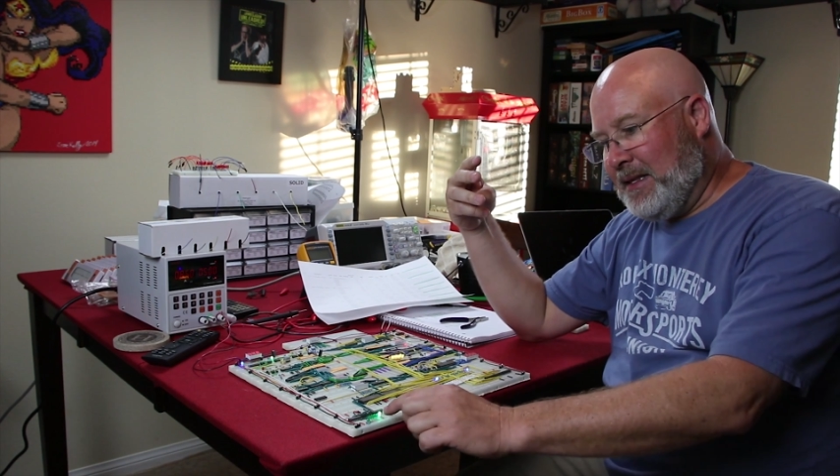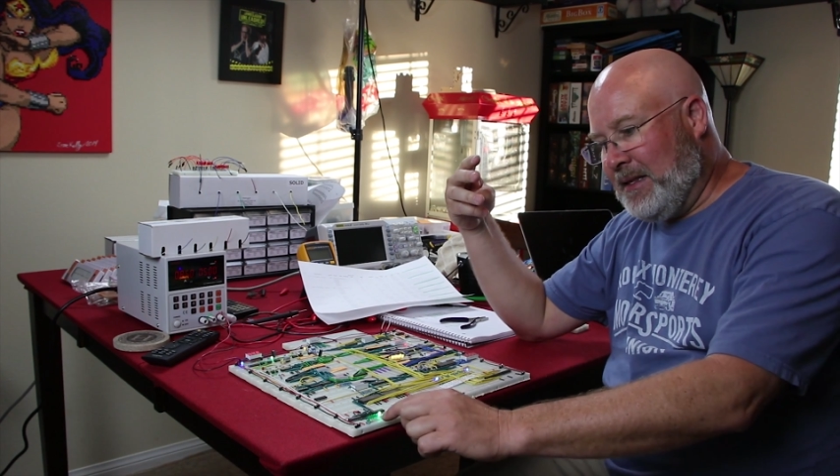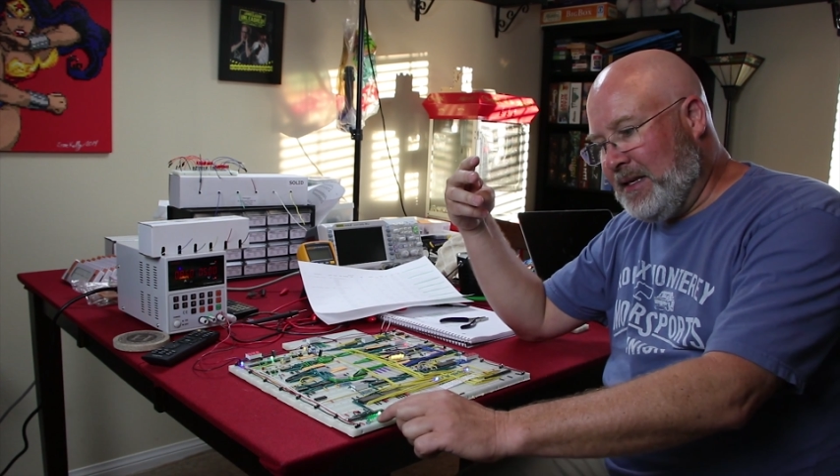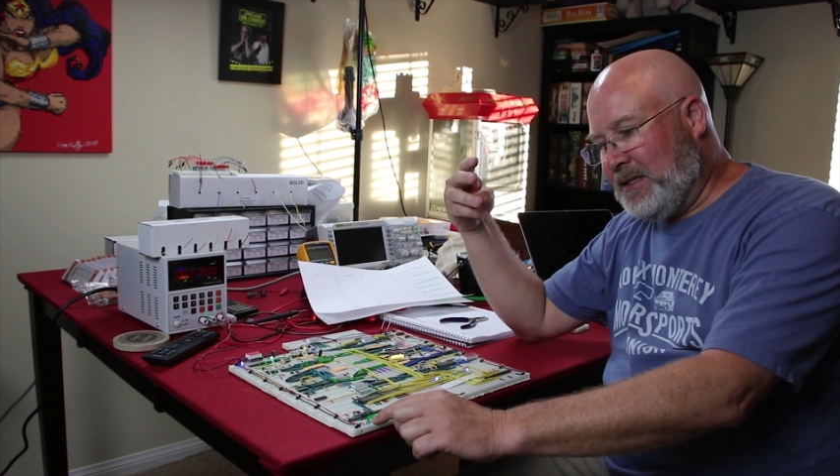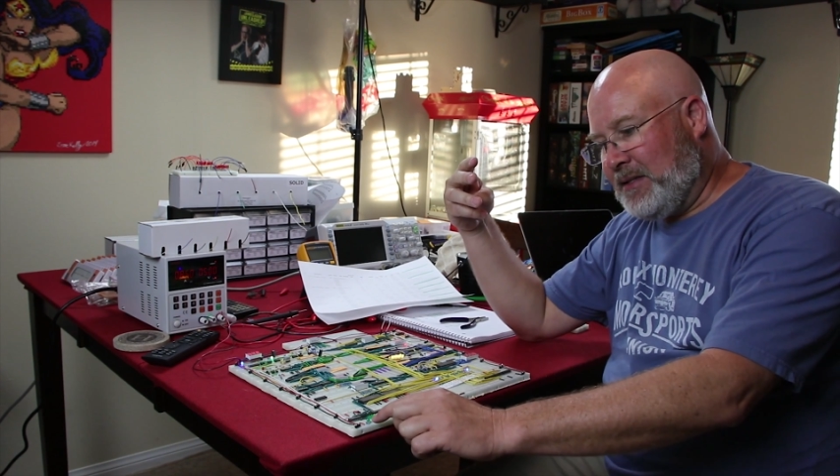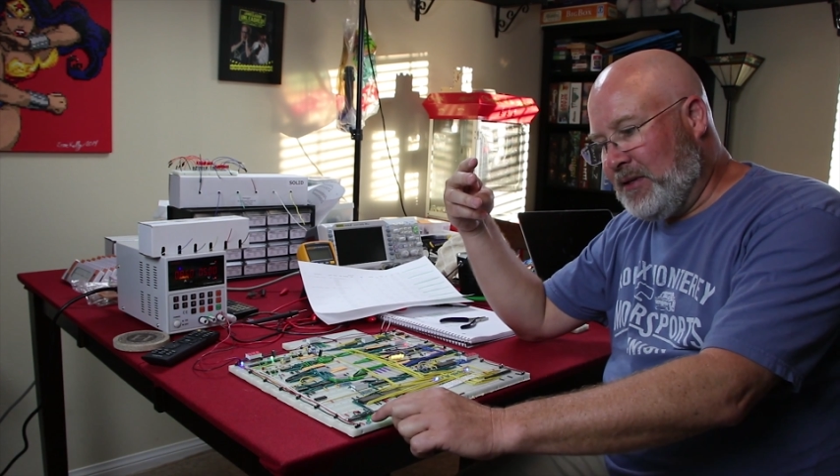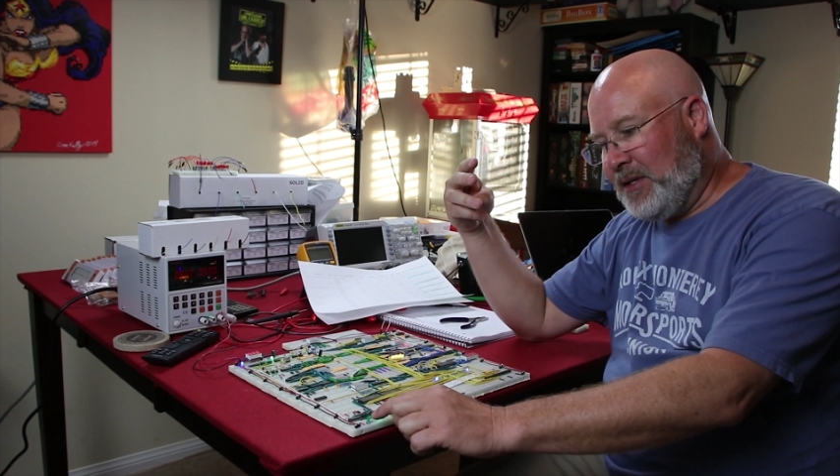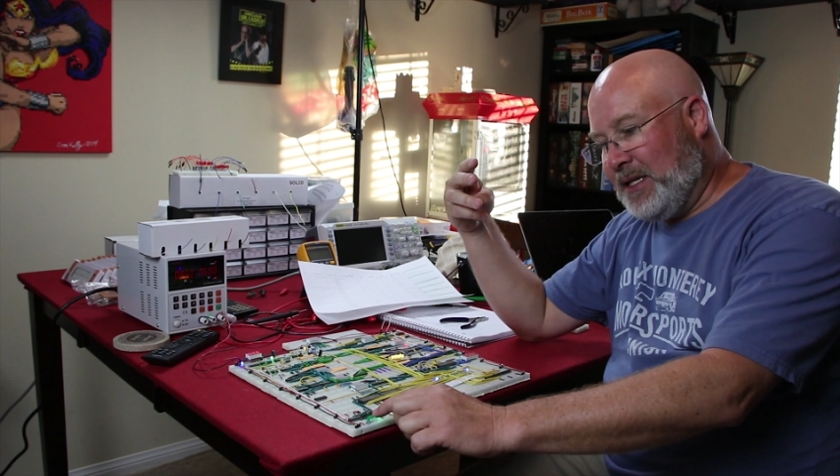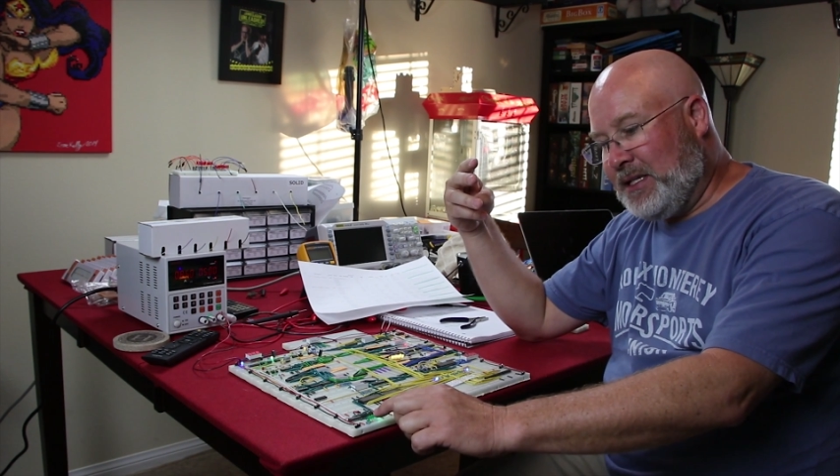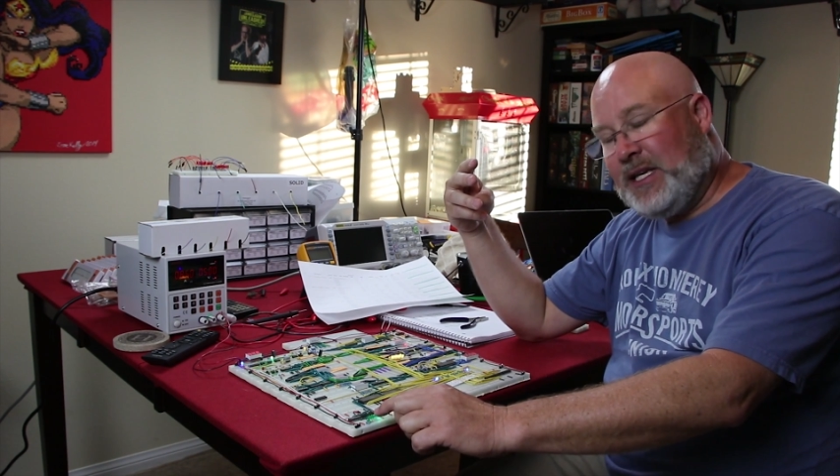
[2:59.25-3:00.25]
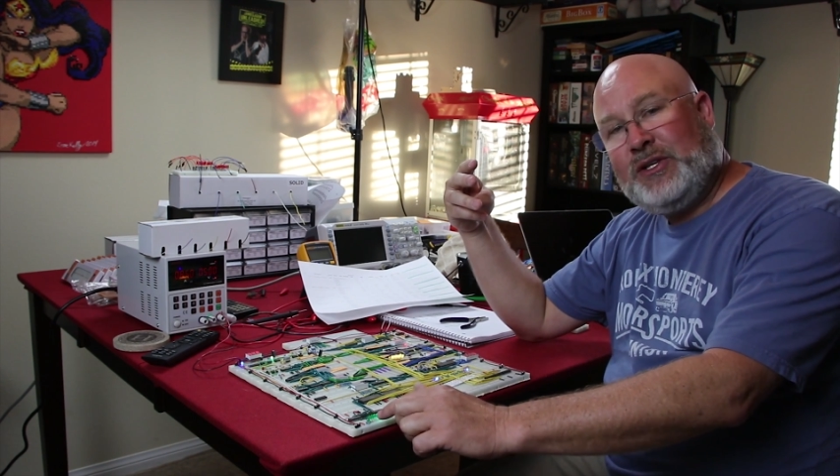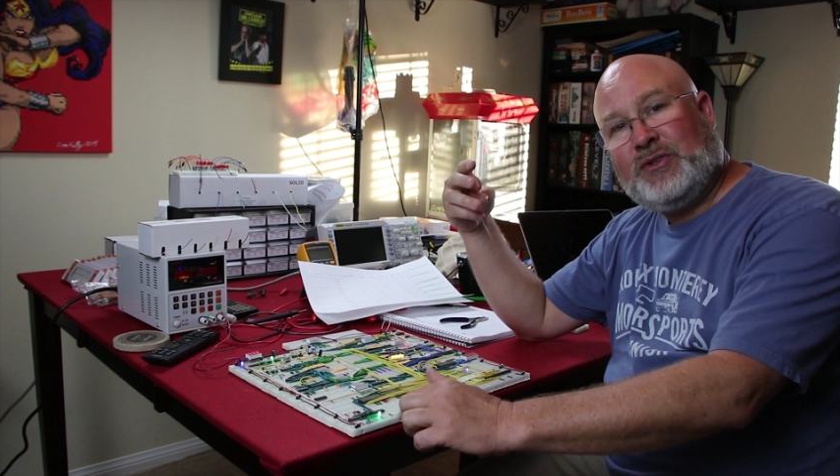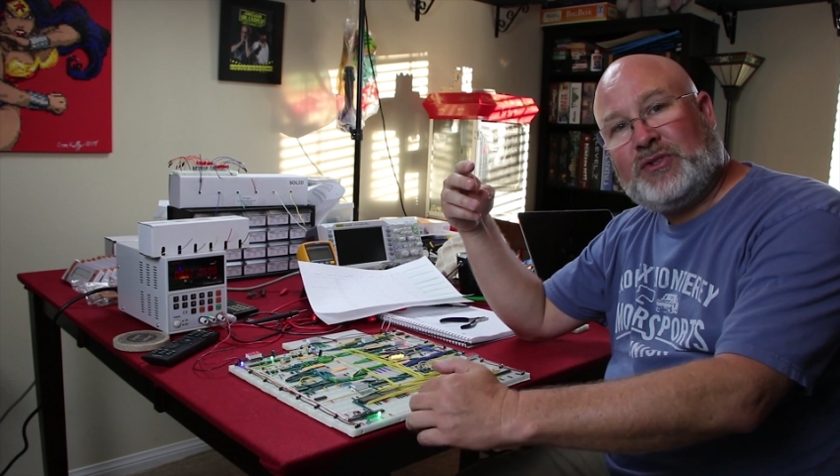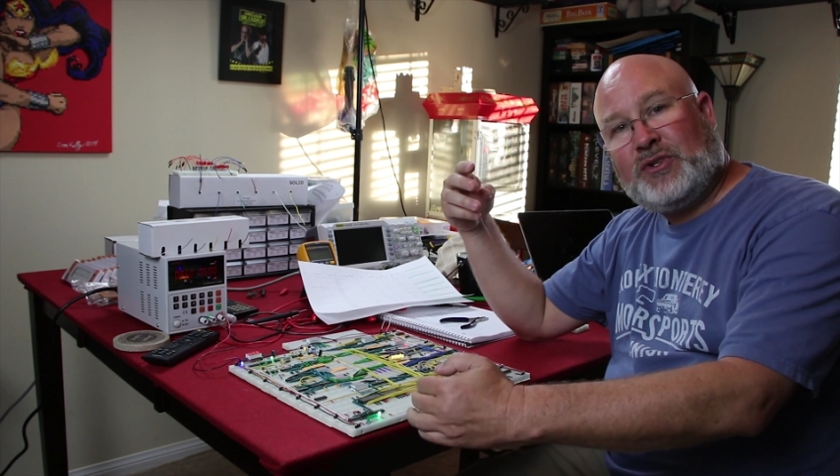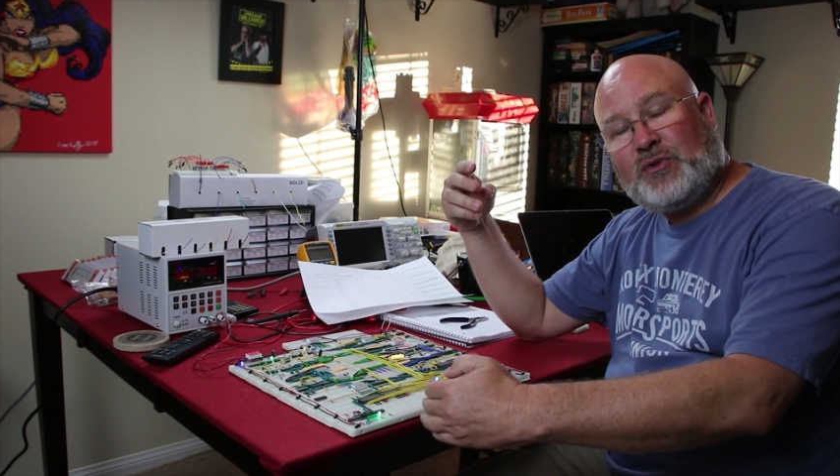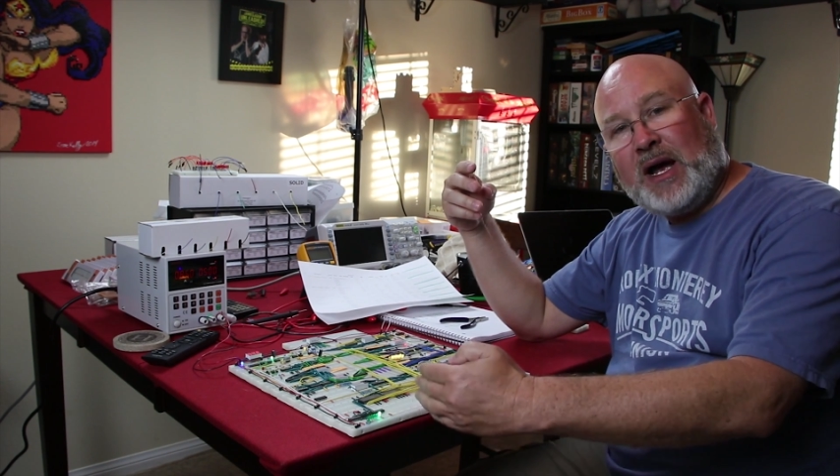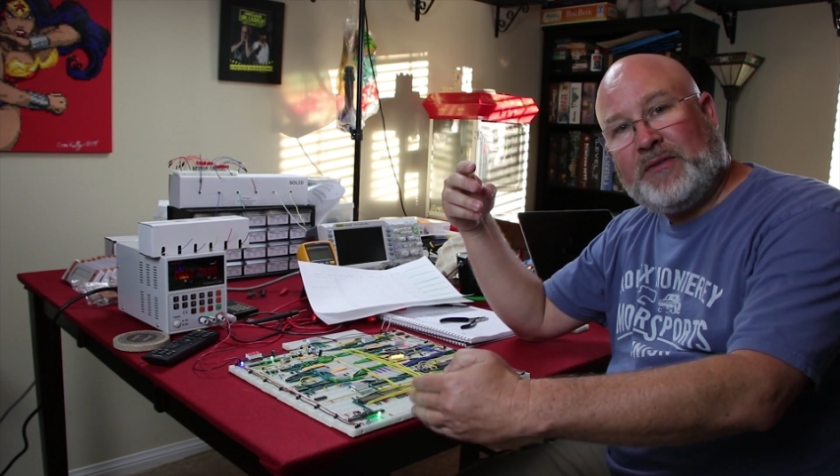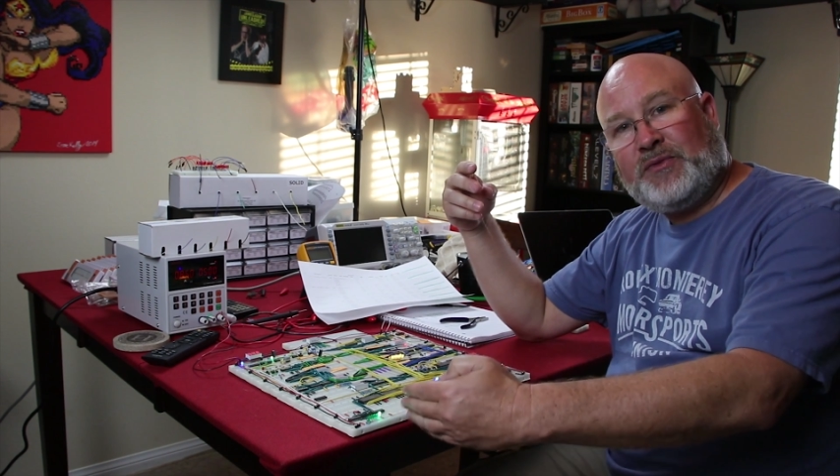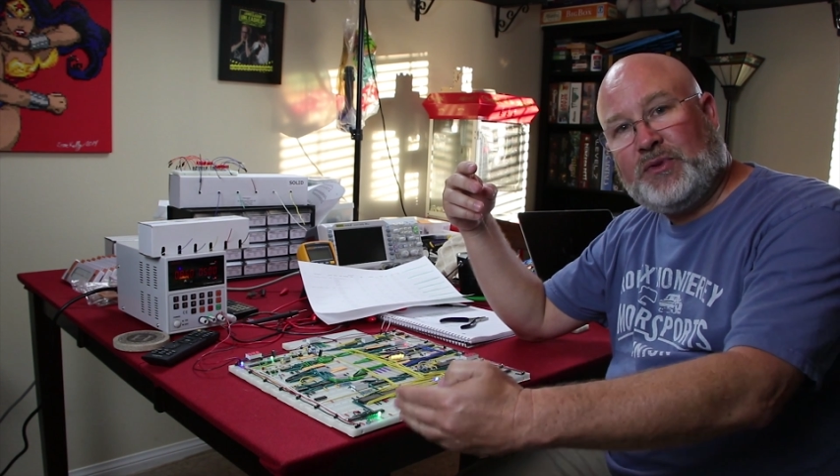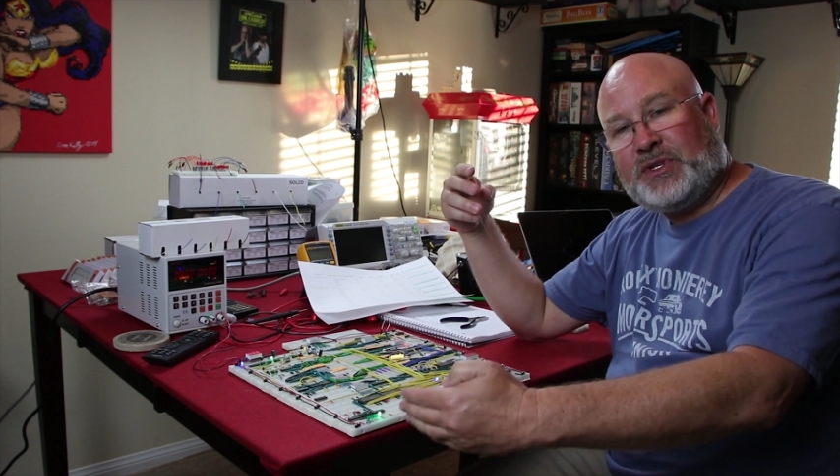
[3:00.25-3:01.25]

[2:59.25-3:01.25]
This continues to drive through